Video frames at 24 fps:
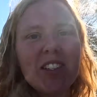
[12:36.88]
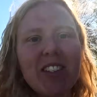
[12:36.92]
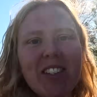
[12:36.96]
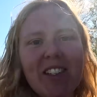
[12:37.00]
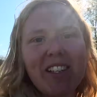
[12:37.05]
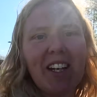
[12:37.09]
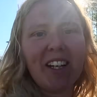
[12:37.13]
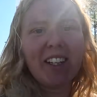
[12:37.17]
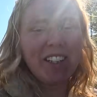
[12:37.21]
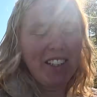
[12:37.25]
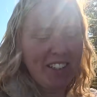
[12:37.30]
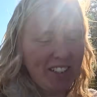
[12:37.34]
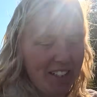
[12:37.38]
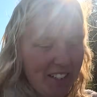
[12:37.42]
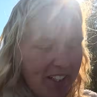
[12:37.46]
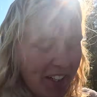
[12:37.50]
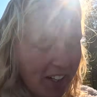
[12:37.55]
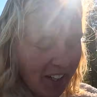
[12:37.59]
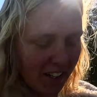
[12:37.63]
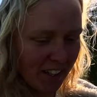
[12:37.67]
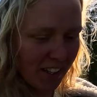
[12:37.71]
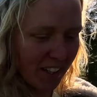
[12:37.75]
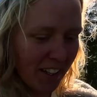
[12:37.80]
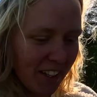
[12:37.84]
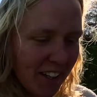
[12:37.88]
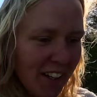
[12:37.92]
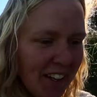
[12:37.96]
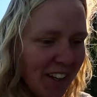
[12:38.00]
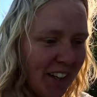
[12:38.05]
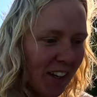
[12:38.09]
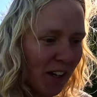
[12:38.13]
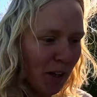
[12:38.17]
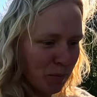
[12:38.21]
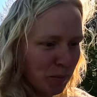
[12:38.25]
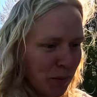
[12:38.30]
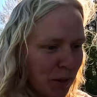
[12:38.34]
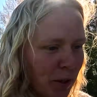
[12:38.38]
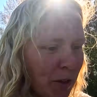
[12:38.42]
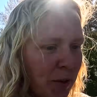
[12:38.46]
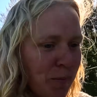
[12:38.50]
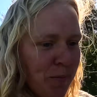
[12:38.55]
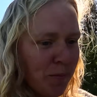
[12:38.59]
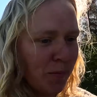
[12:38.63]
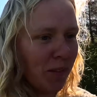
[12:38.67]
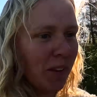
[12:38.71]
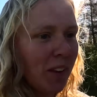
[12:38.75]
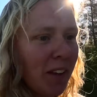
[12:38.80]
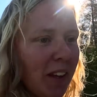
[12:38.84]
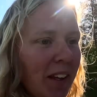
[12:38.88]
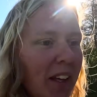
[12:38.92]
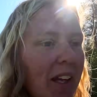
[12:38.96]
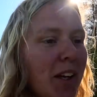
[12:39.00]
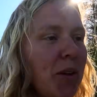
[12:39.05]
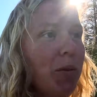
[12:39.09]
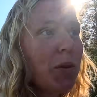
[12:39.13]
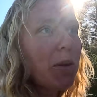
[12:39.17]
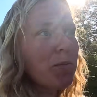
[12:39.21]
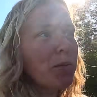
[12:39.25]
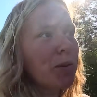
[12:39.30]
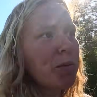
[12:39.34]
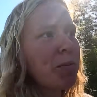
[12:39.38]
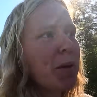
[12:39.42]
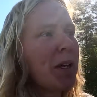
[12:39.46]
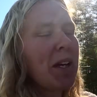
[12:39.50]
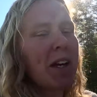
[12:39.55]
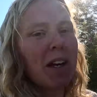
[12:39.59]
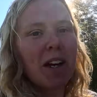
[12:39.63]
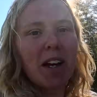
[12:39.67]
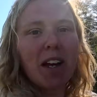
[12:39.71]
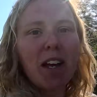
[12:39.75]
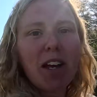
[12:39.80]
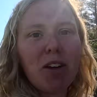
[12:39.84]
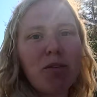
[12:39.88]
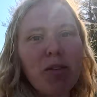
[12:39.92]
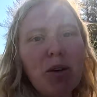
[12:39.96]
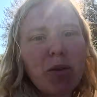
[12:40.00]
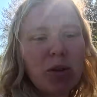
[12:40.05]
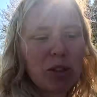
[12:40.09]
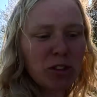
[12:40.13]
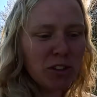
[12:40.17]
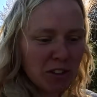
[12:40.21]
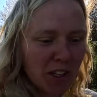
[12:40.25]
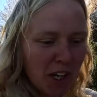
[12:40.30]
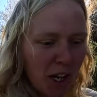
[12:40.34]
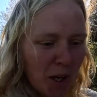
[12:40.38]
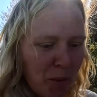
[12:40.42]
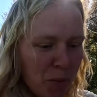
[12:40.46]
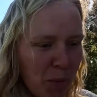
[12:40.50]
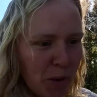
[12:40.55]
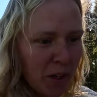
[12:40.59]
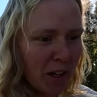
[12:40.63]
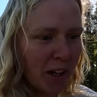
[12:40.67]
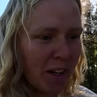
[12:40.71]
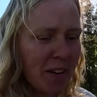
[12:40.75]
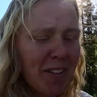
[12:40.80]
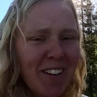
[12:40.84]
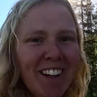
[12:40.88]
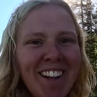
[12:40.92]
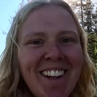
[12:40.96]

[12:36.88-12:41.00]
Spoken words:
second. But it wouldn't be me if I was on time, would it?